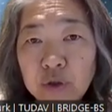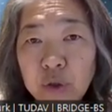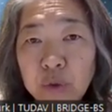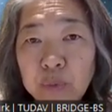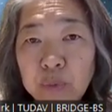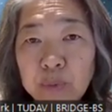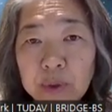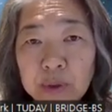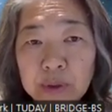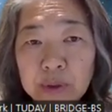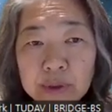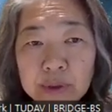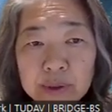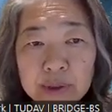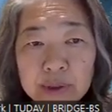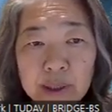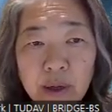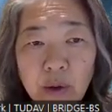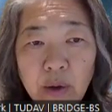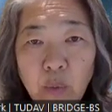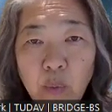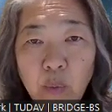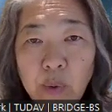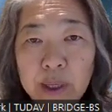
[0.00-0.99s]
2
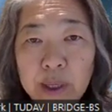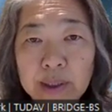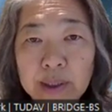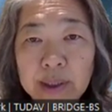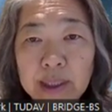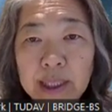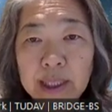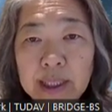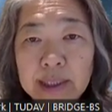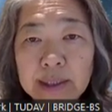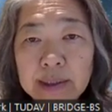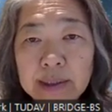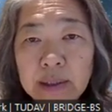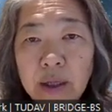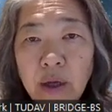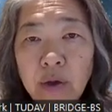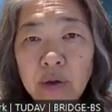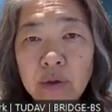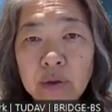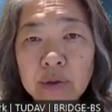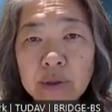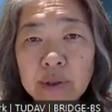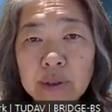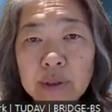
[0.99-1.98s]
books. One is
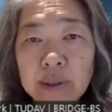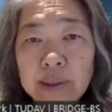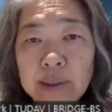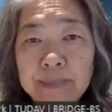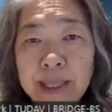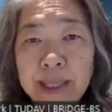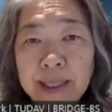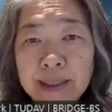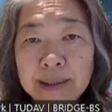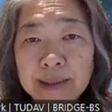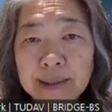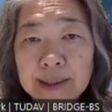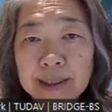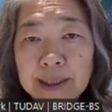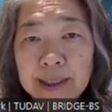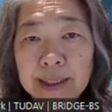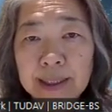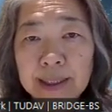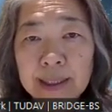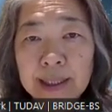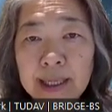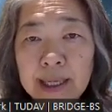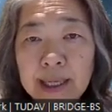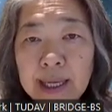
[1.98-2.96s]
on the Black
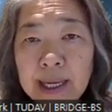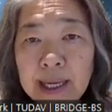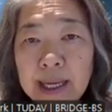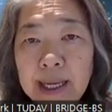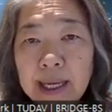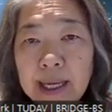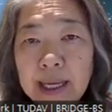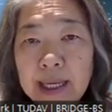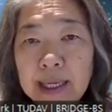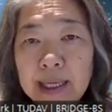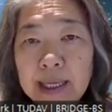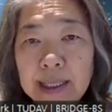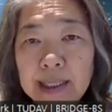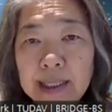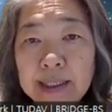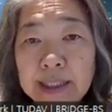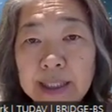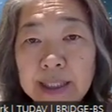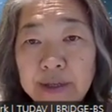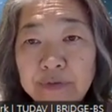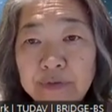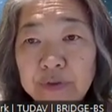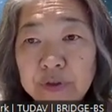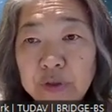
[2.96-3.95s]
Sea
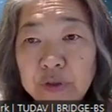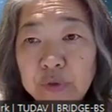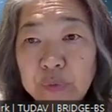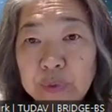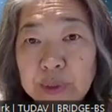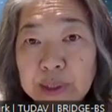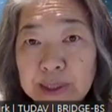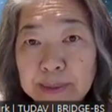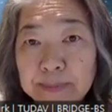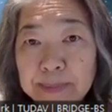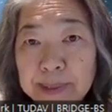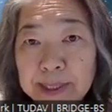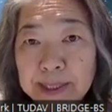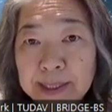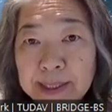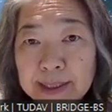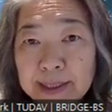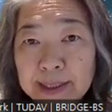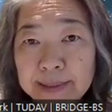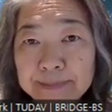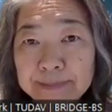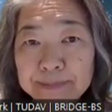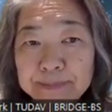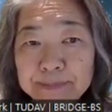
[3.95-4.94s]
seafood
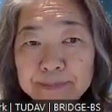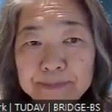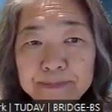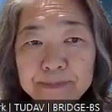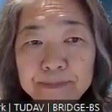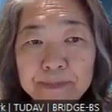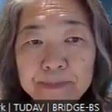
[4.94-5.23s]
recipes